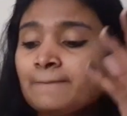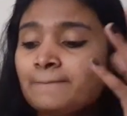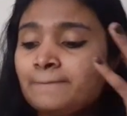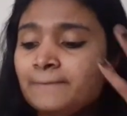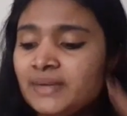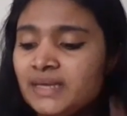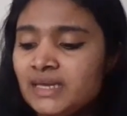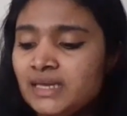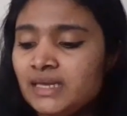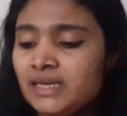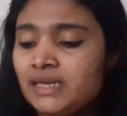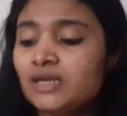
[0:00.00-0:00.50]

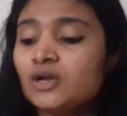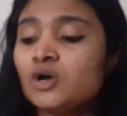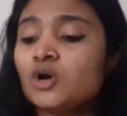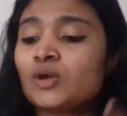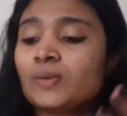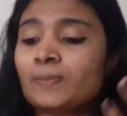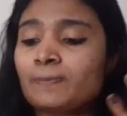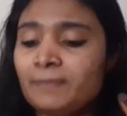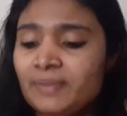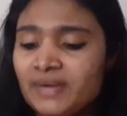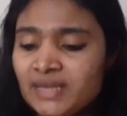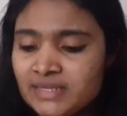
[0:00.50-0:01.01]
BE or
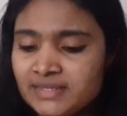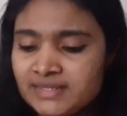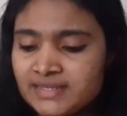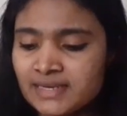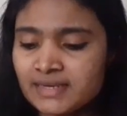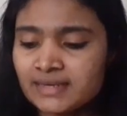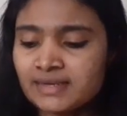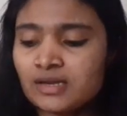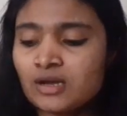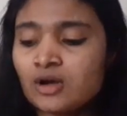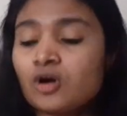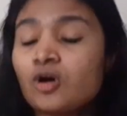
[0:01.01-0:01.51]

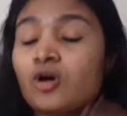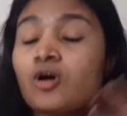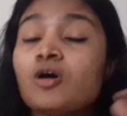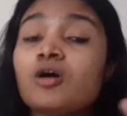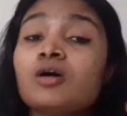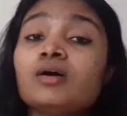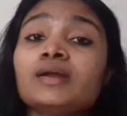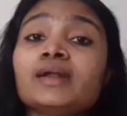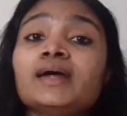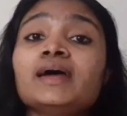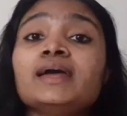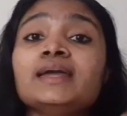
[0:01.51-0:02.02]
BTech
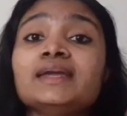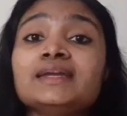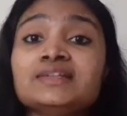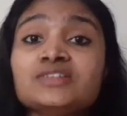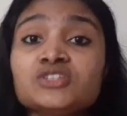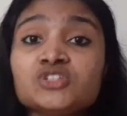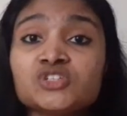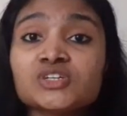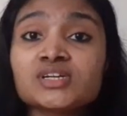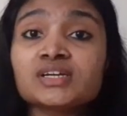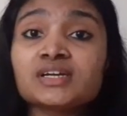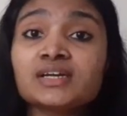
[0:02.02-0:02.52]
or a
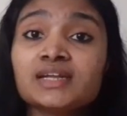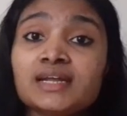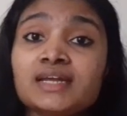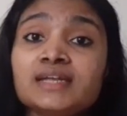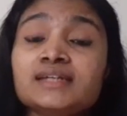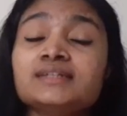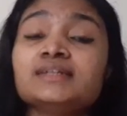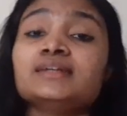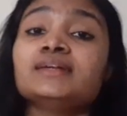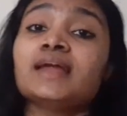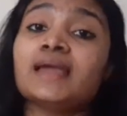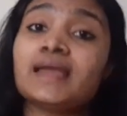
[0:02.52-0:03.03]

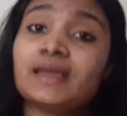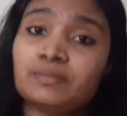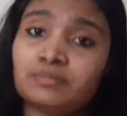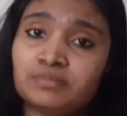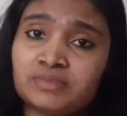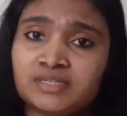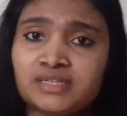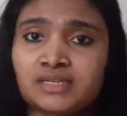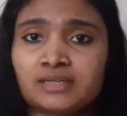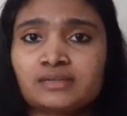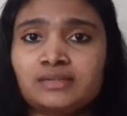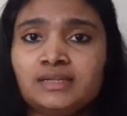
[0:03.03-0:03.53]
integrated
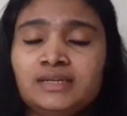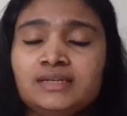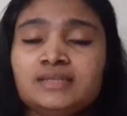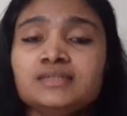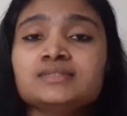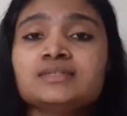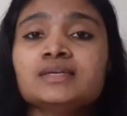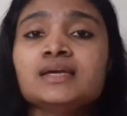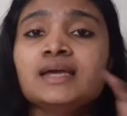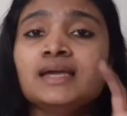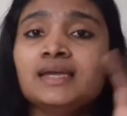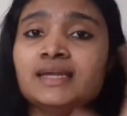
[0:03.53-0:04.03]
MTech. That
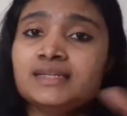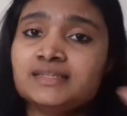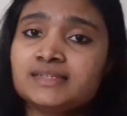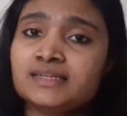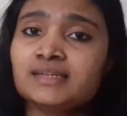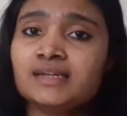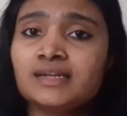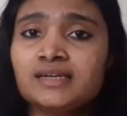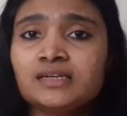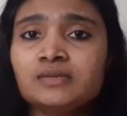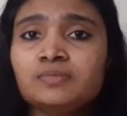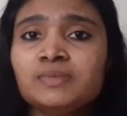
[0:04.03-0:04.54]
is,
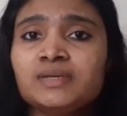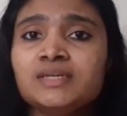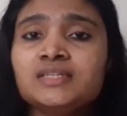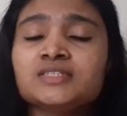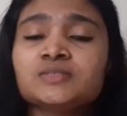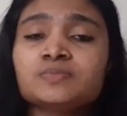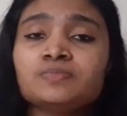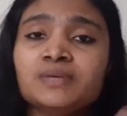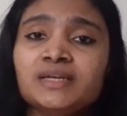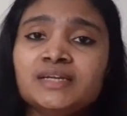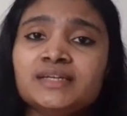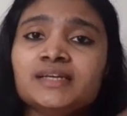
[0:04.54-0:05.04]
integrated
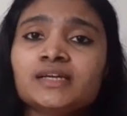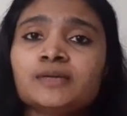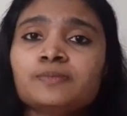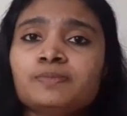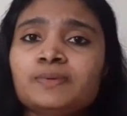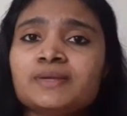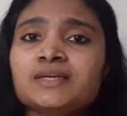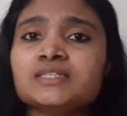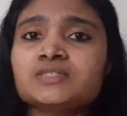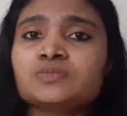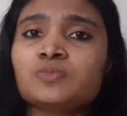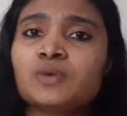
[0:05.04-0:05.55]
means BTech
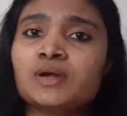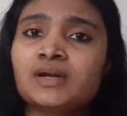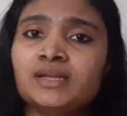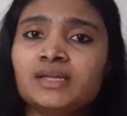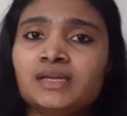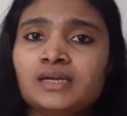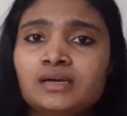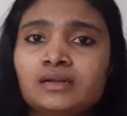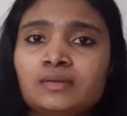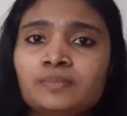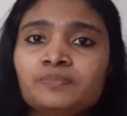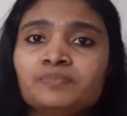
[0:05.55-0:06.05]
plus one
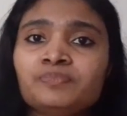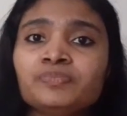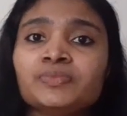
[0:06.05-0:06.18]
year